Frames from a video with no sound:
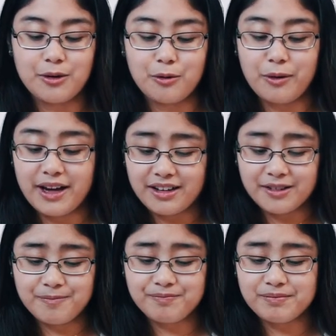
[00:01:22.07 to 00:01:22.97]

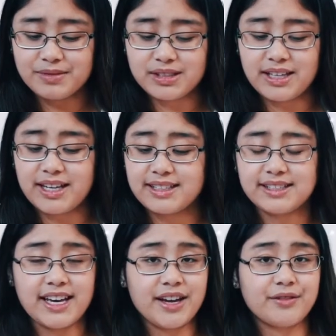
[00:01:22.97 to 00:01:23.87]
well, staying
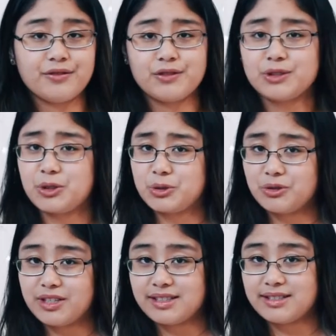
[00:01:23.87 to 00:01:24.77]
safe, social
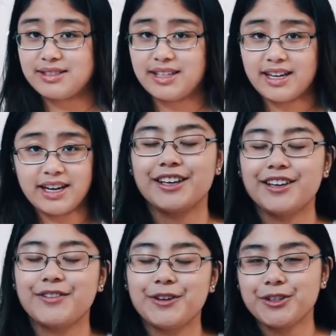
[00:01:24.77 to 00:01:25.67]
distancing.
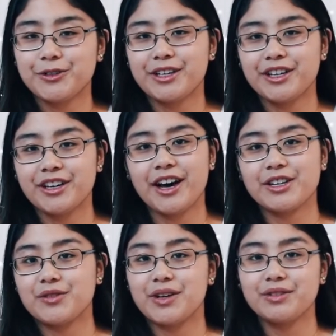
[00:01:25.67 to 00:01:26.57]
If you're new here and
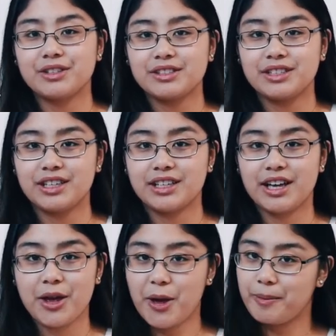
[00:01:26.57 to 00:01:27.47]
you've never seen
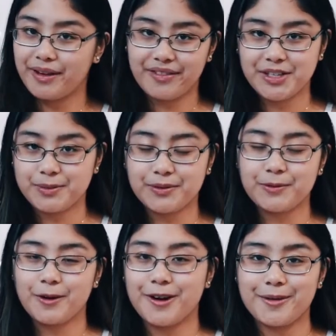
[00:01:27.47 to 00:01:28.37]
my face
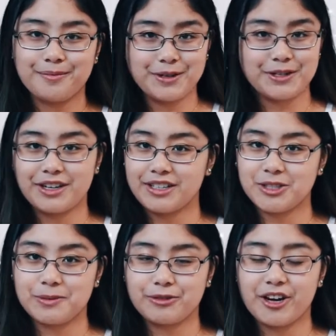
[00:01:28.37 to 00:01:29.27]
before, be sure to hit
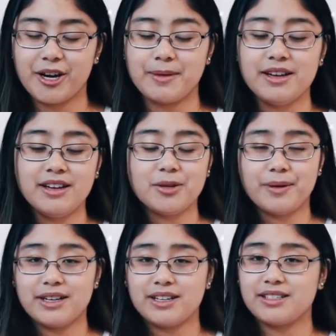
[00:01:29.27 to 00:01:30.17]
subscribe. The
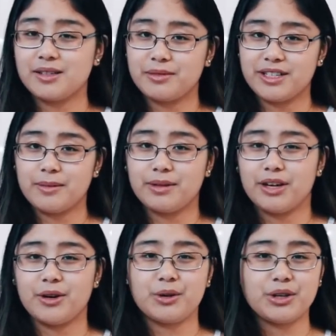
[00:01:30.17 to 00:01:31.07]
button is somewhere down
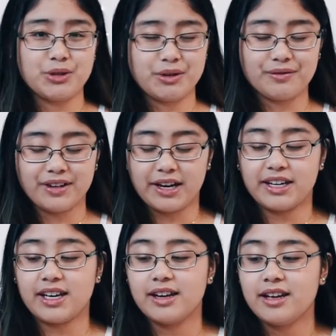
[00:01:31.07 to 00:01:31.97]
below, you can find
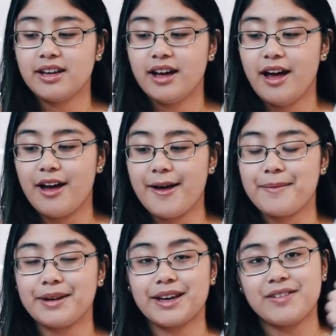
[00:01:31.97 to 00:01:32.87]
it.
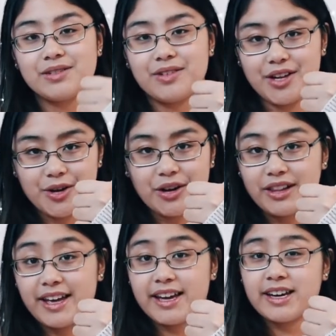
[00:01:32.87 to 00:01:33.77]
Give this video a
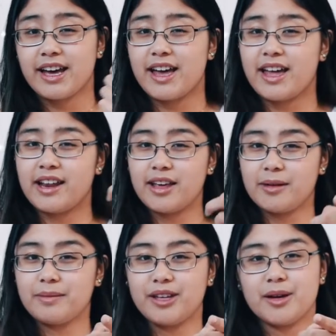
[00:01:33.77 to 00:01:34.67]
like and
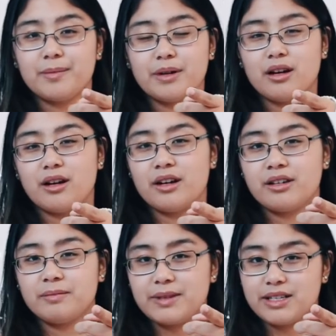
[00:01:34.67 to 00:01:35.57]
hit me up
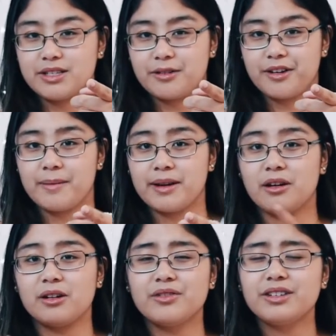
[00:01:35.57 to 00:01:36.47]
on Instagram, and
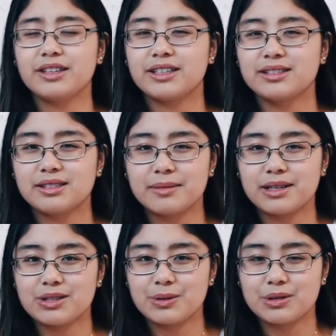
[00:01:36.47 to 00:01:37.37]
all the links to my
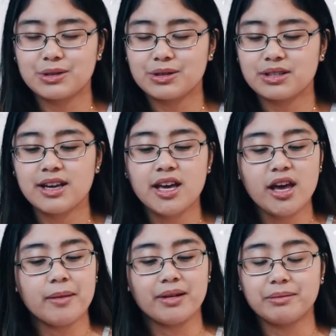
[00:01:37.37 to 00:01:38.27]
socials
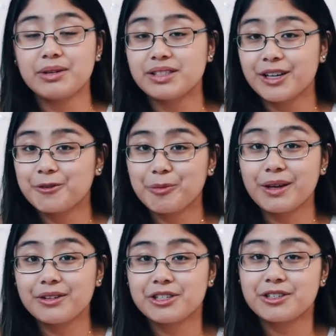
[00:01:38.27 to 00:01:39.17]
and my music will
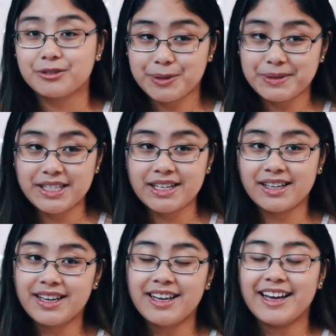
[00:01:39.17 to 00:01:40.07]
be in the description.
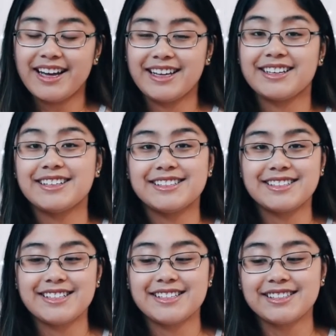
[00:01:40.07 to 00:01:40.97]
And
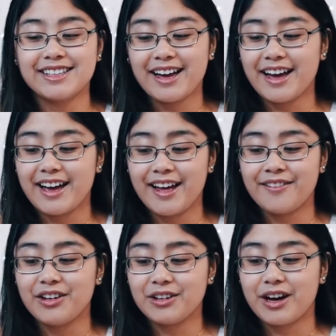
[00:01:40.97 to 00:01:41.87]
since I
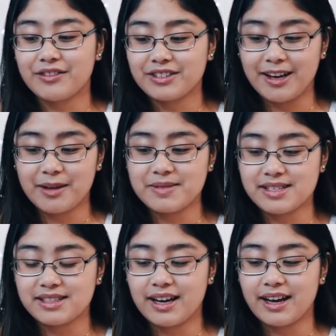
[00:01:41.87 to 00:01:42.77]
have a lot of time
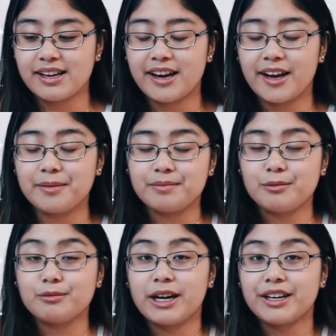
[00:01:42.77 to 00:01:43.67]
inside,
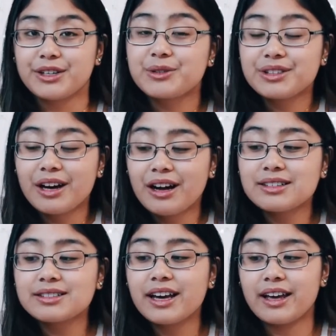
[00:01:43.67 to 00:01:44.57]
I'm writing new
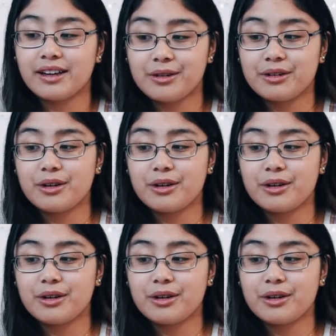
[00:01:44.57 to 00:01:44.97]
songs and